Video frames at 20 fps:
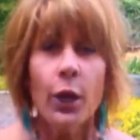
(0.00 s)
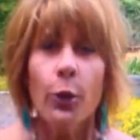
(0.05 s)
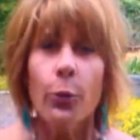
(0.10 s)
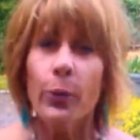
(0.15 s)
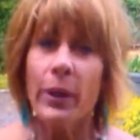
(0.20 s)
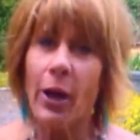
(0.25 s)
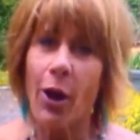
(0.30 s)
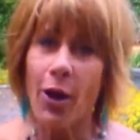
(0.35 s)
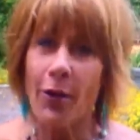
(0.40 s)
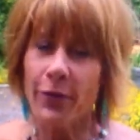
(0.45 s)

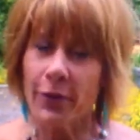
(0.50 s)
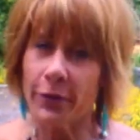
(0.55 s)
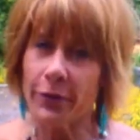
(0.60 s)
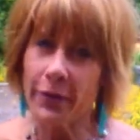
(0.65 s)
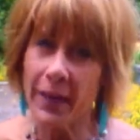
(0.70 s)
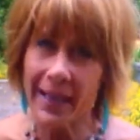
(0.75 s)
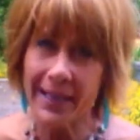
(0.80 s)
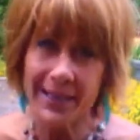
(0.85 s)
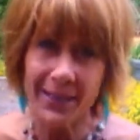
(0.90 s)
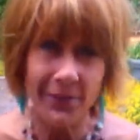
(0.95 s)
We offer
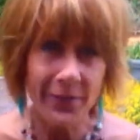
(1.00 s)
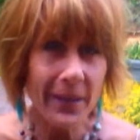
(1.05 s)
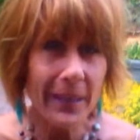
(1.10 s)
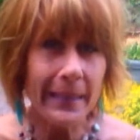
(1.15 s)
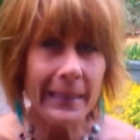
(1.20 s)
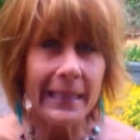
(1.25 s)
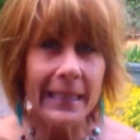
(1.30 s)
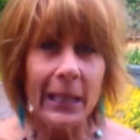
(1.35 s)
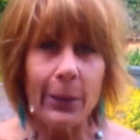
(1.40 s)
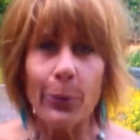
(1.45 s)

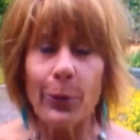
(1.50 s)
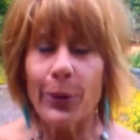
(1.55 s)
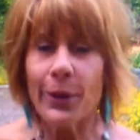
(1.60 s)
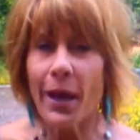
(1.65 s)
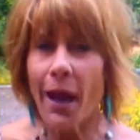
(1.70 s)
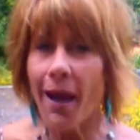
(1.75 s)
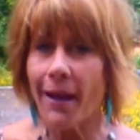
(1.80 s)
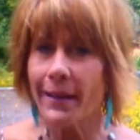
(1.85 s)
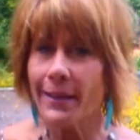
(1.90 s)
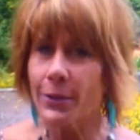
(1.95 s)
flexibility. We're
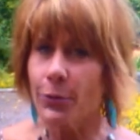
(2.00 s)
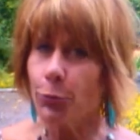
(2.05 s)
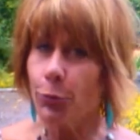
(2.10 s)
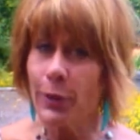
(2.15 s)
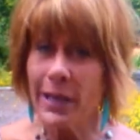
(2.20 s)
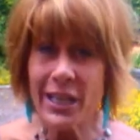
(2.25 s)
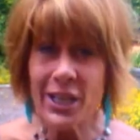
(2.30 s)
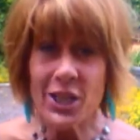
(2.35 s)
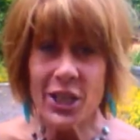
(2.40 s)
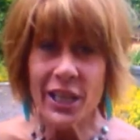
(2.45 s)
not as
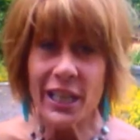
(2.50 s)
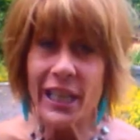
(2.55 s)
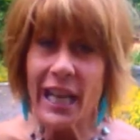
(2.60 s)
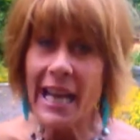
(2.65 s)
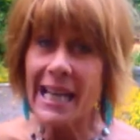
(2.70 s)
rigid